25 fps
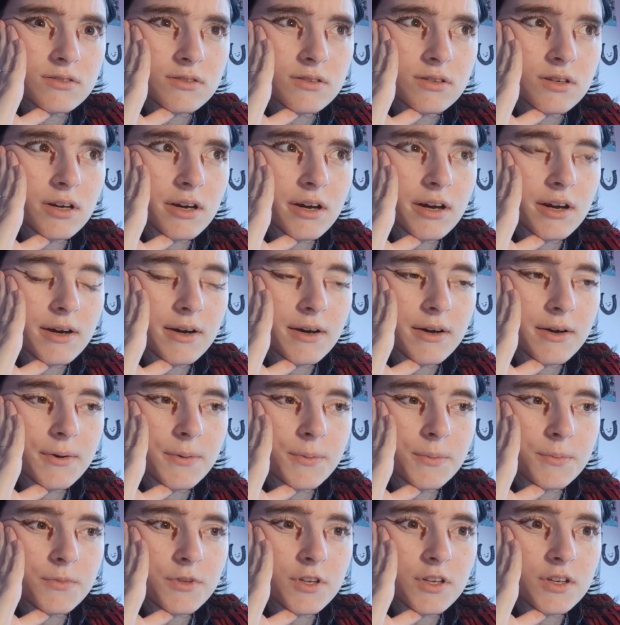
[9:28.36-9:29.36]

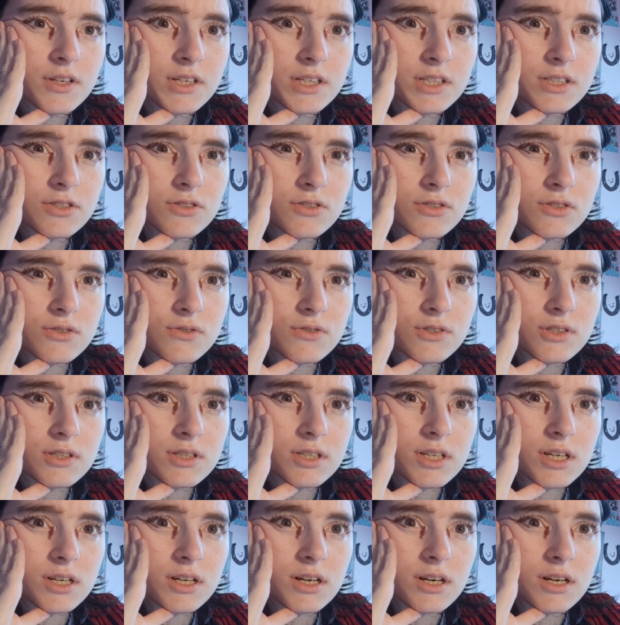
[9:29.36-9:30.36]
the Dutch word for
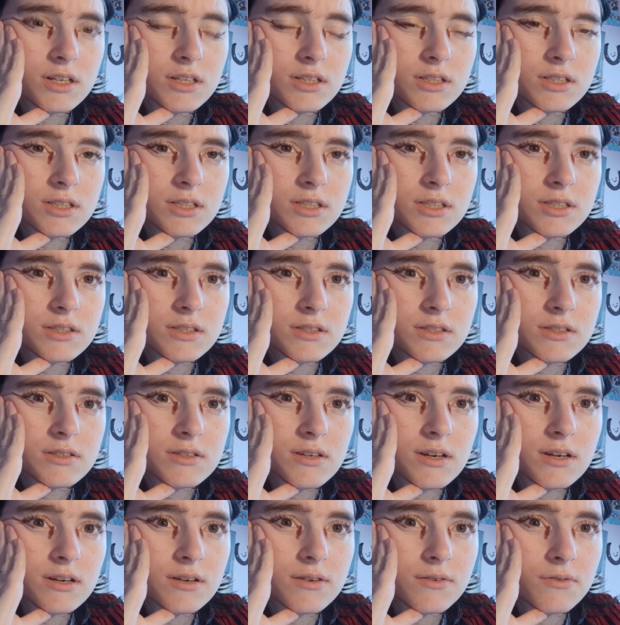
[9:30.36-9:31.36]
psychology and
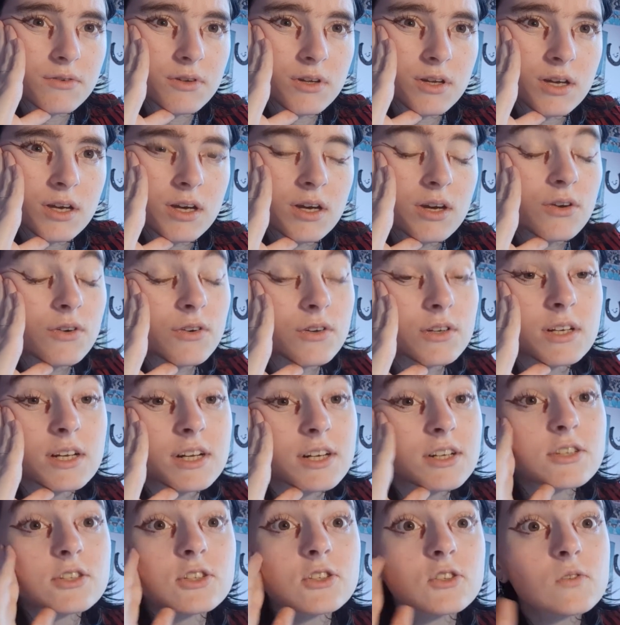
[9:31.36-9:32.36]
stuff. There
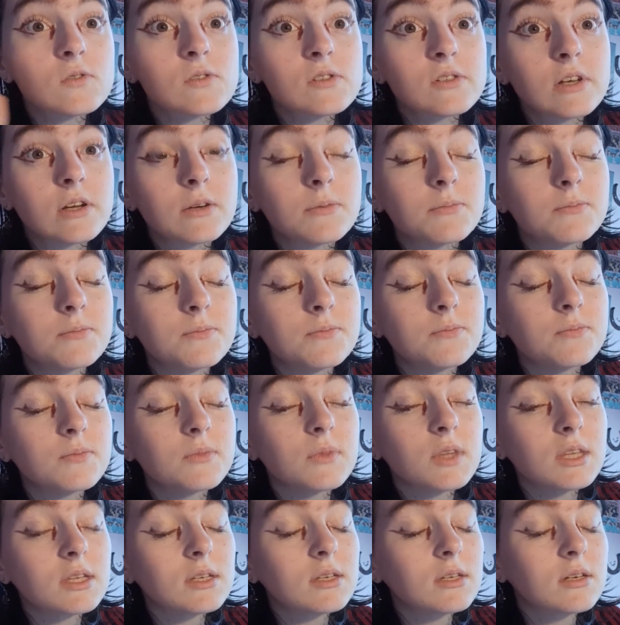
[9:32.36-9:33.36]
are just some
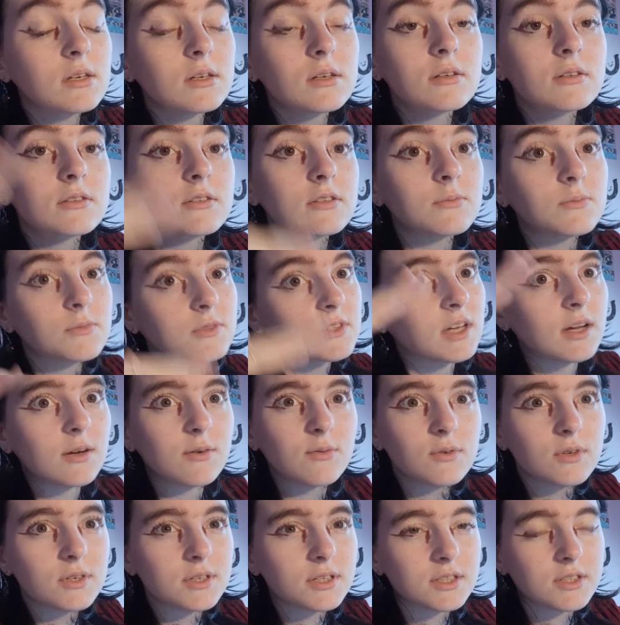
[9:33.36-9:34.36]
set
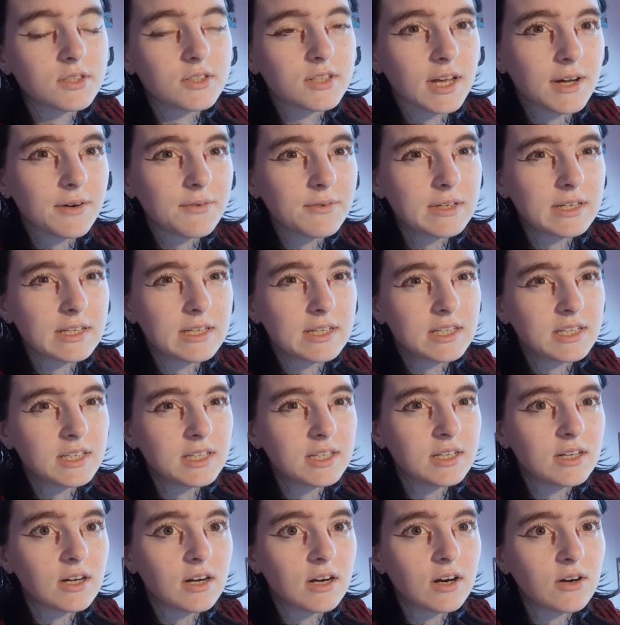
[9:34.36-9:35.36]
words that we
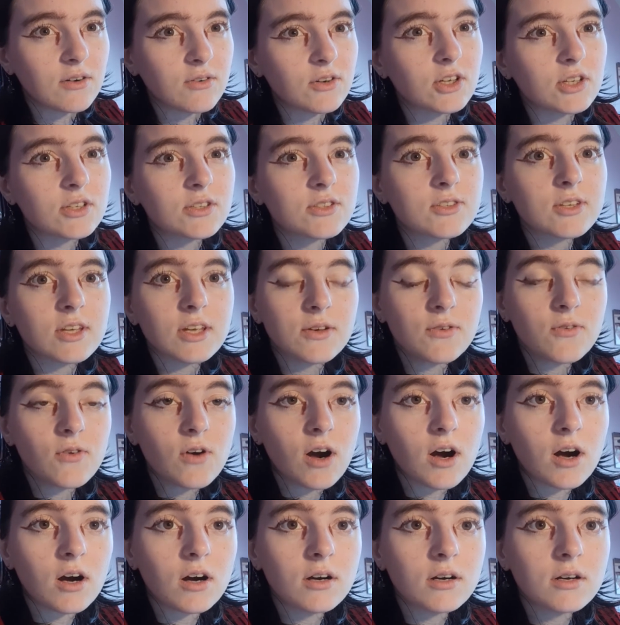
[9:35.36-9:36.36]
always say
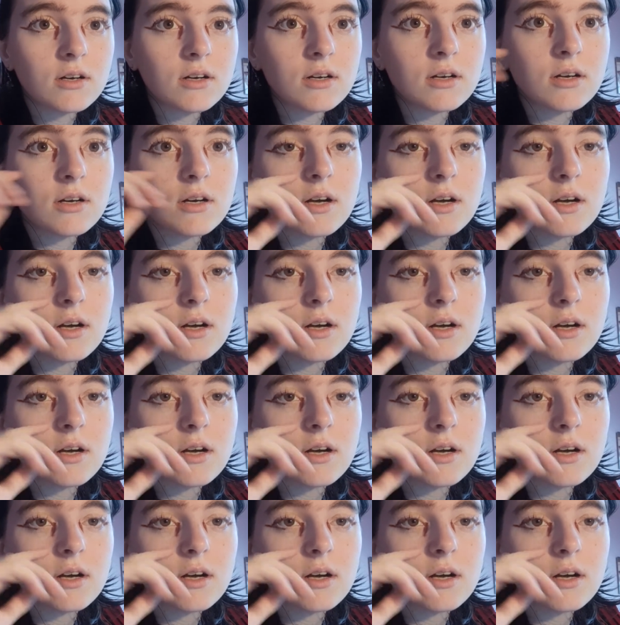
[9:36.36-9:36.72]
wrong,